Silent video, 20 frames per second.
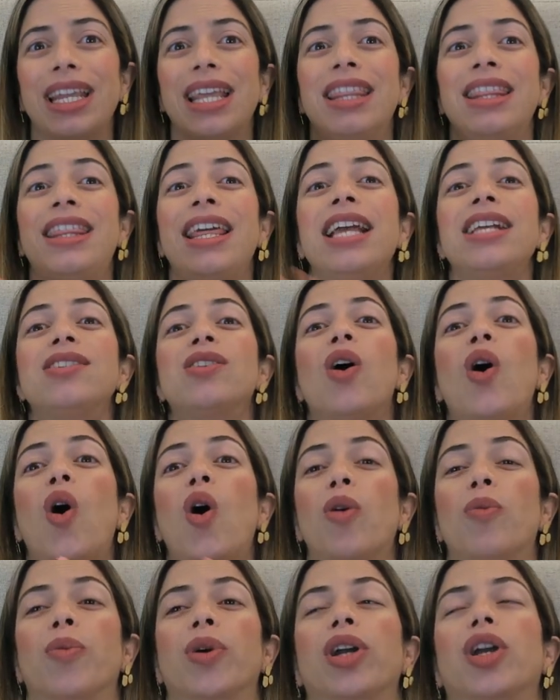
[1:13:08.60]
This
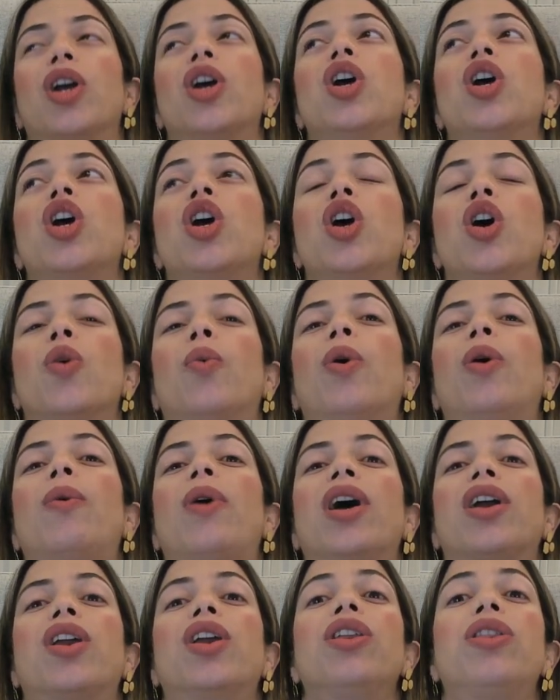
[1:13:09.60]
homework will
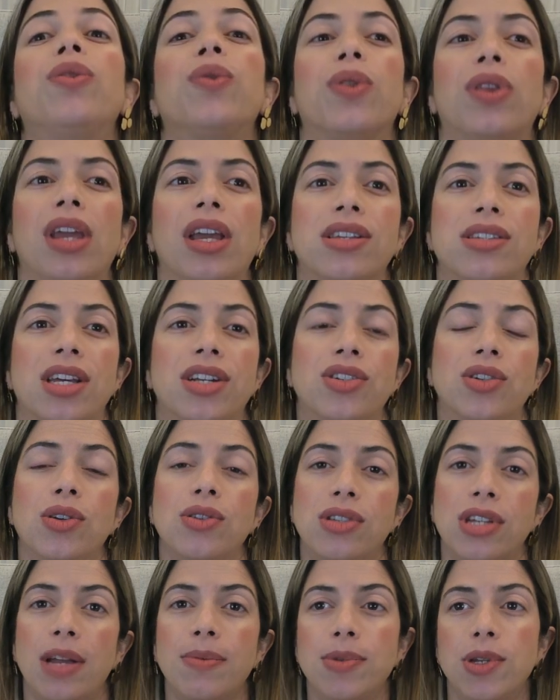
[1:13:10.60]
walk you through the essential
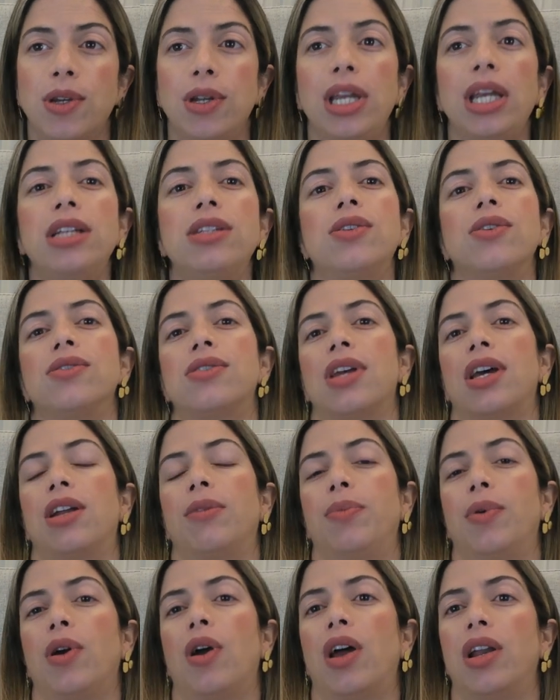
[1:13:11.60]
steps you need to set
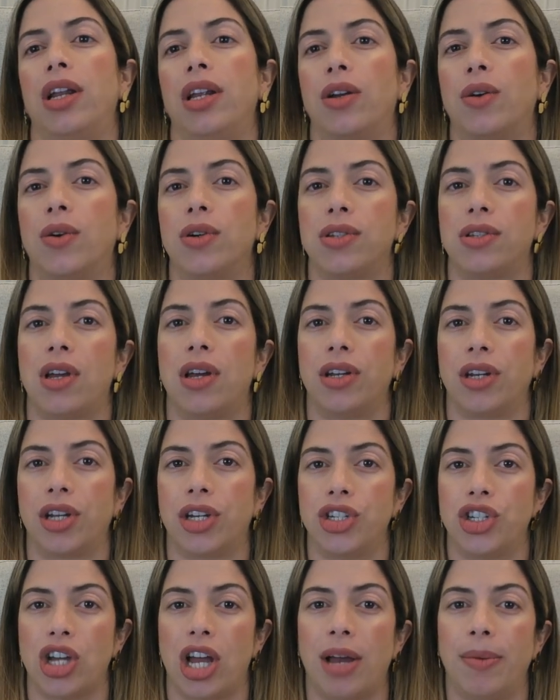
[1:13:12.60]
up your online course on
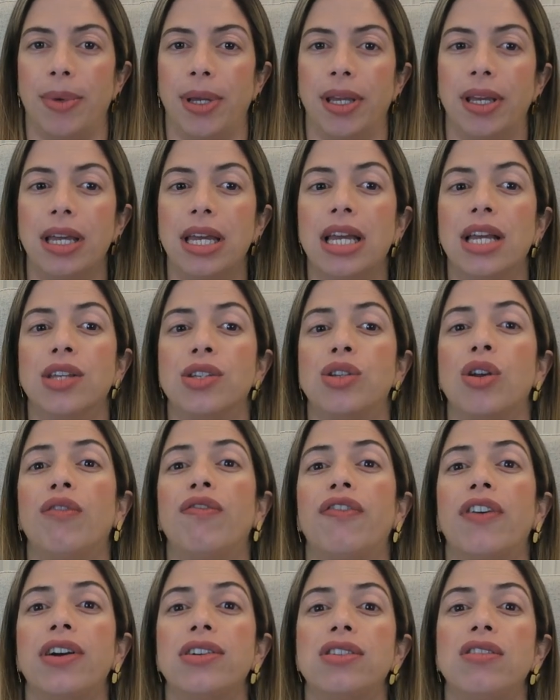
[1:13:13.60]
Kajabi. So
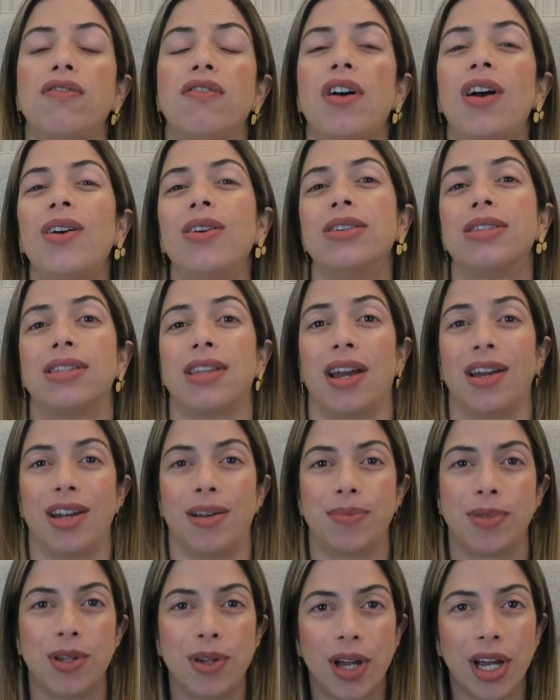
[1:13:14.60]
first of all, sign
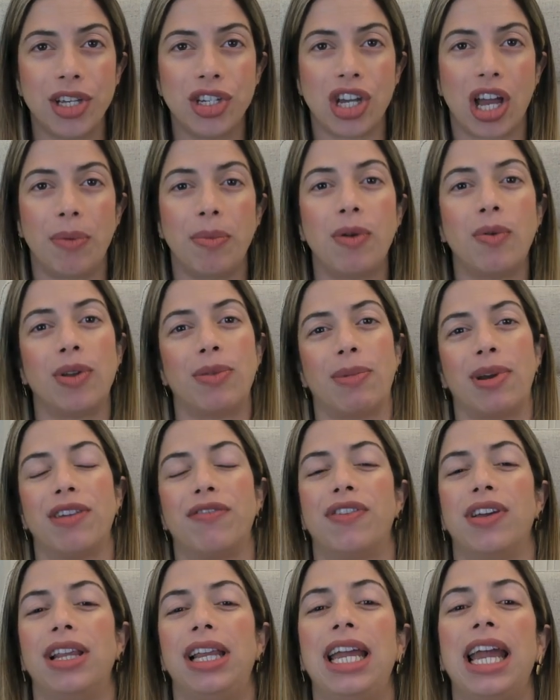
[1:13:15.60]
up to Kajabi with my
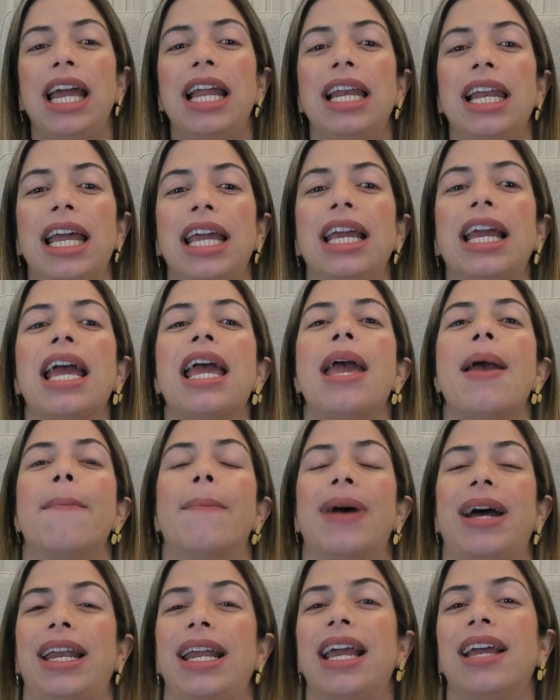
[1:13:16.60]
affiliate link,
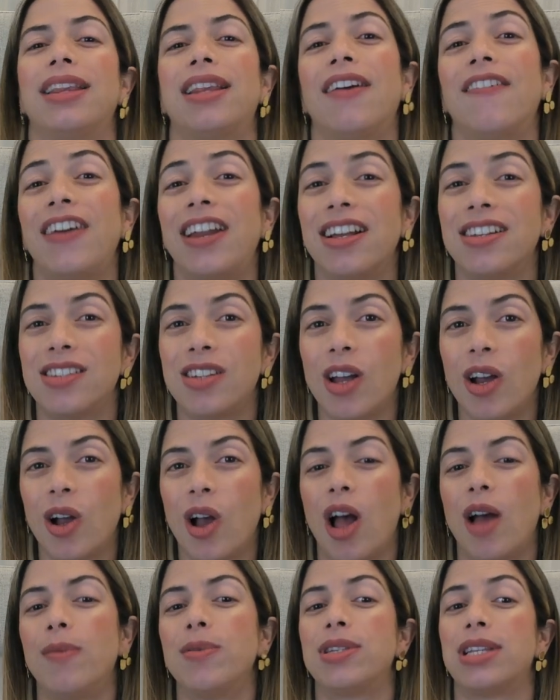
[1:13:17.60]

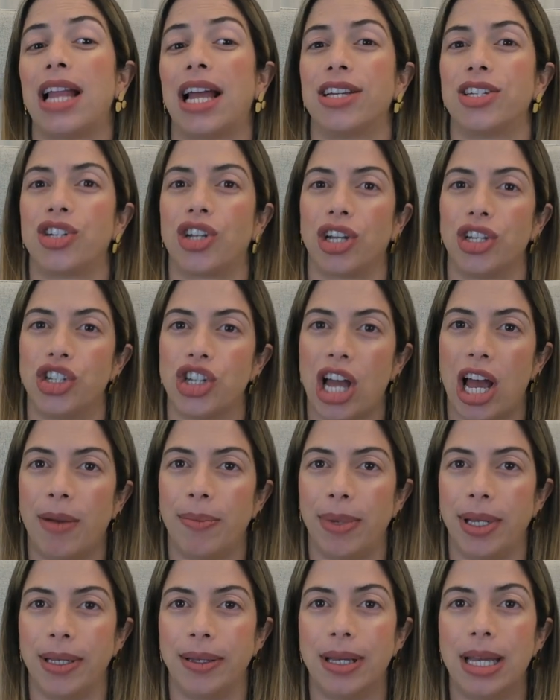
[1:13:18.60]

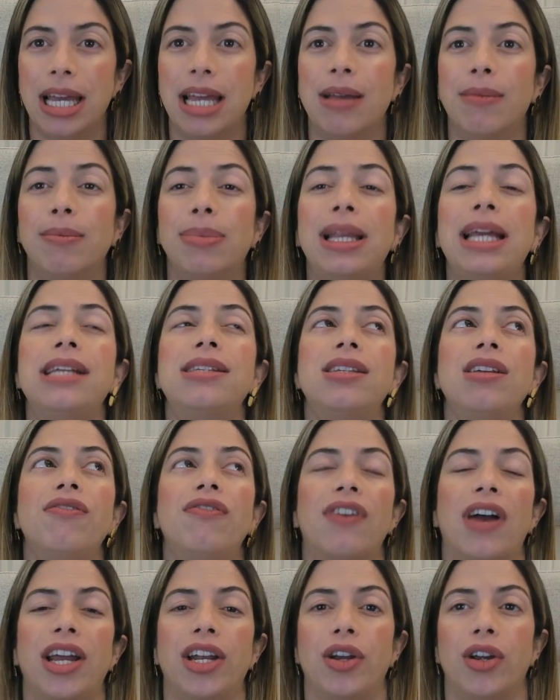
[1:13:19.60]
mariataveras.com/Kajabi. Please
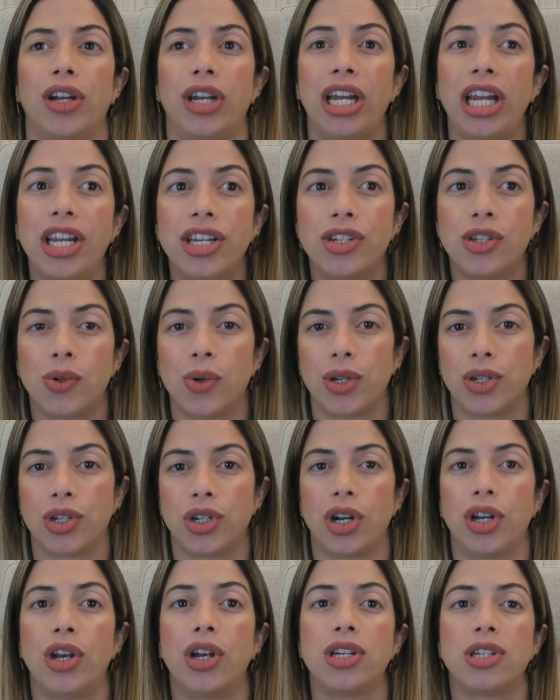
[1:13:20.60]
define your niche to
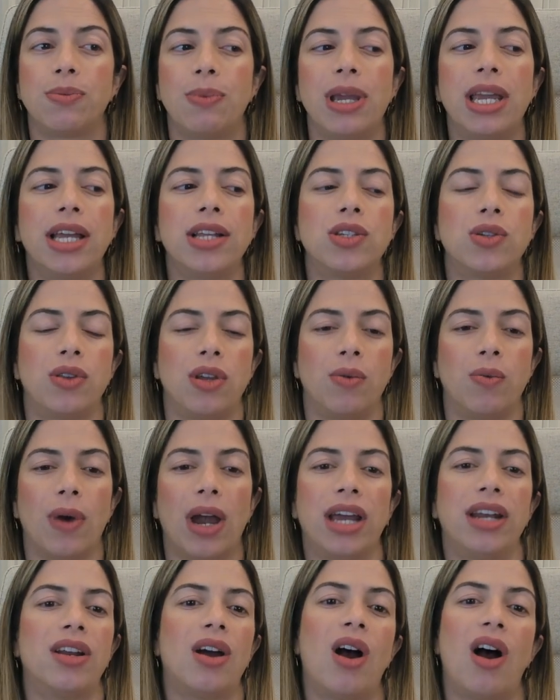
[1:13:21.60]
ensure you're speaking to the
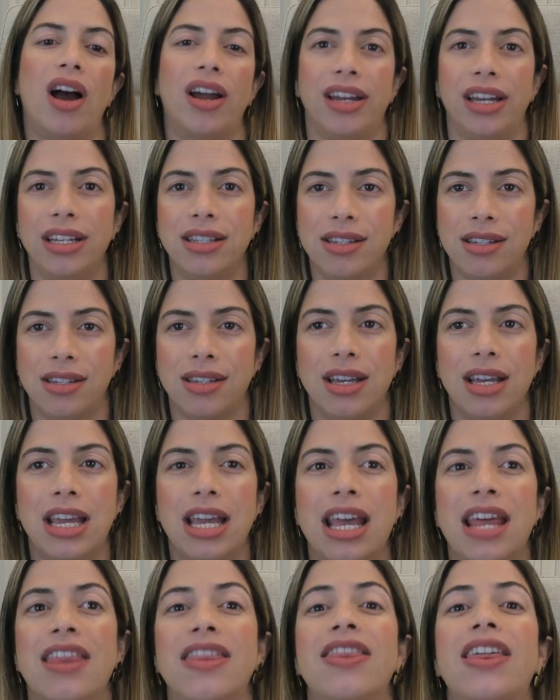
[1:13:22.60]
right audience.
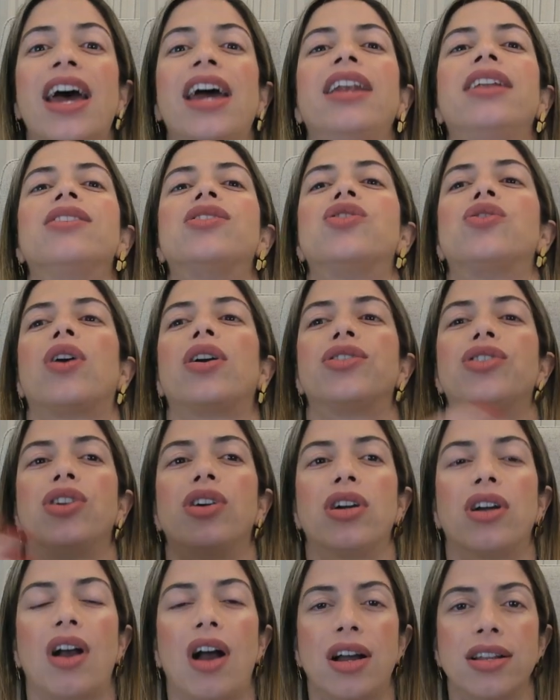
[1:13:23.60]
Then structure
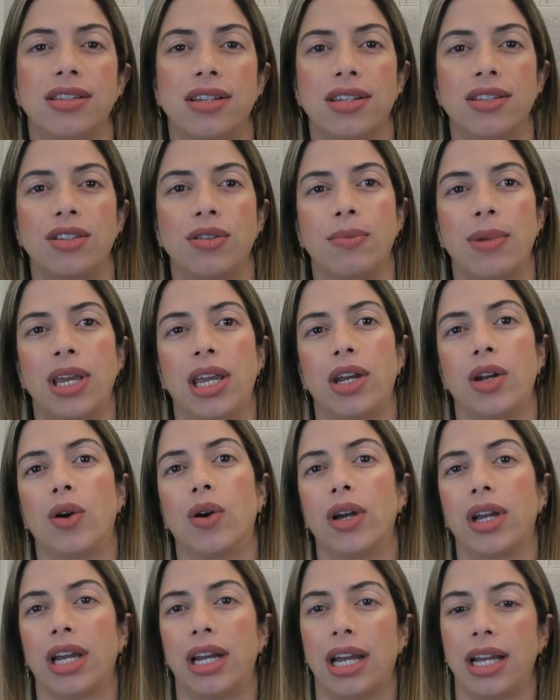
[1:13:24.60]
content to make it
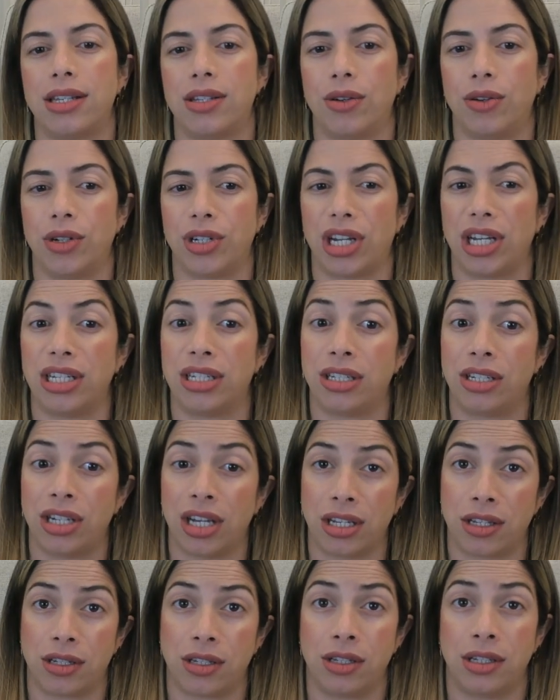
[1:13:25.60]
organized or
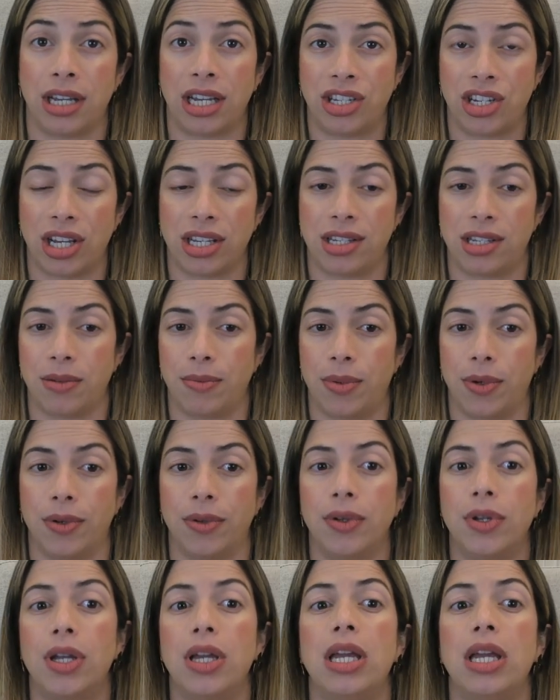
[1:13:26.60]
digestible.